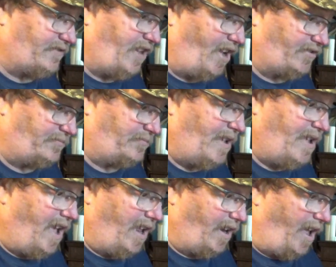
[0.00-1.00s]
awesome.
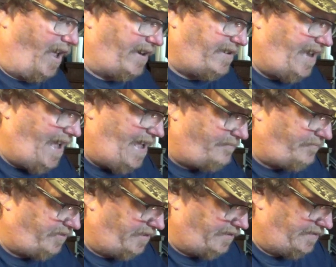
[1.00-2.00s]
A lot of
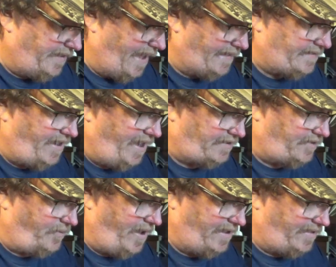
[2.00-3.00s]
times that's not the
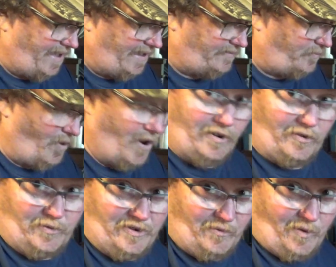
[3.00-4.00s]
way things work
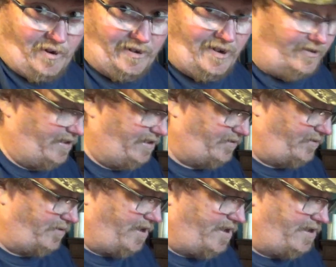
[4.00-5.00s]
when you're working on these
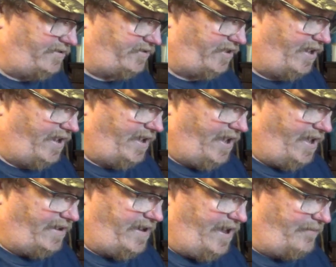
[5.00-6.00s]
old guns.
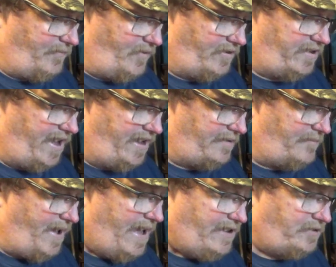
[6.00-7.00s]
Now I'm going to take the
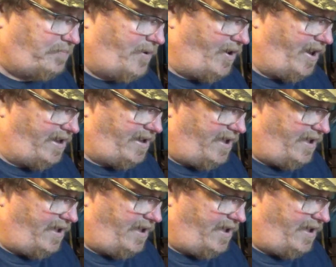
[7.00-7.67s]
mainspring,